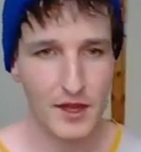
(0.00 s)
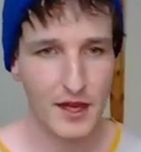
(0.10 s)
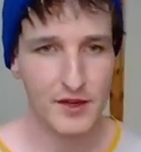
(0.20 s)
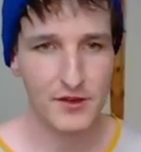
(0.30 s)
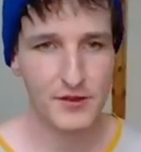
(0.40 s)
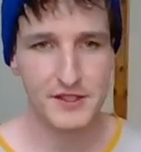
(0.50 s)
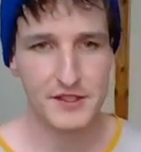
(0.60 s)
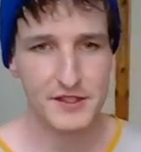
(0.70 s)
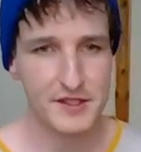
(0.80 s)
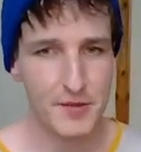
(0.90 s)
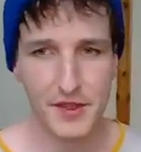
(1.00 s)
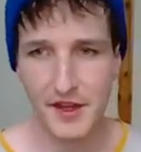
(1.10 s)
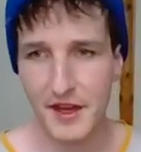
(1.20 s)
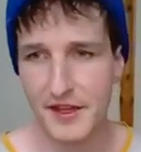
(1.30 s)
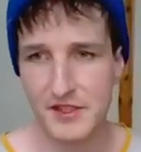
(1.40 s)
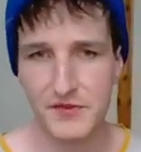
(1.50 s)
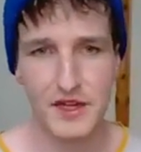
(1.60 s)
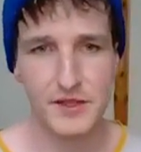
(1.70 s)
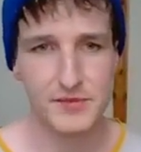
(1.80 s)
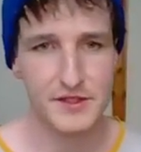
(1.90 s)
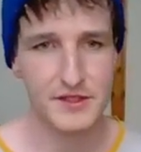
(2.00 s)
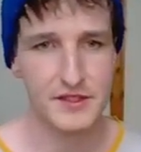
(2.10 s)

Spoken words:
I don't know, this is something I developed